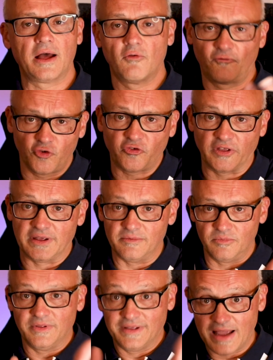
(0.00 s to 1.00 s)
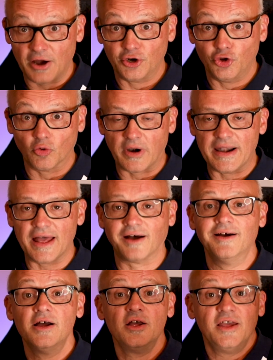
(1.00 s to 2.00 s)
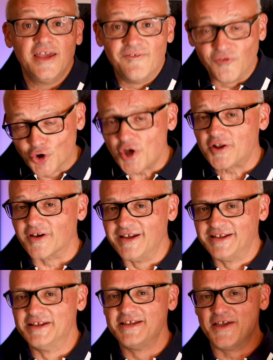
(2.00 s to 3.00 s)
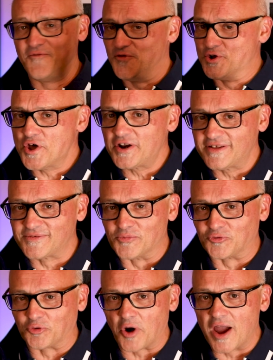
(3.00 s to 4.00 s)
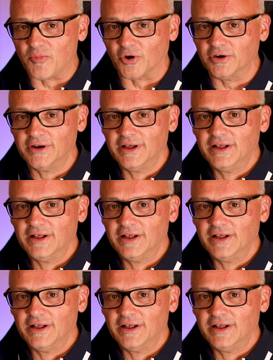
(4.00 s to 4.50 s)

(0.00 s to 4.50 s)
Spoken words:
Firstly, I'm going to do it right now. If you're not a subscriber,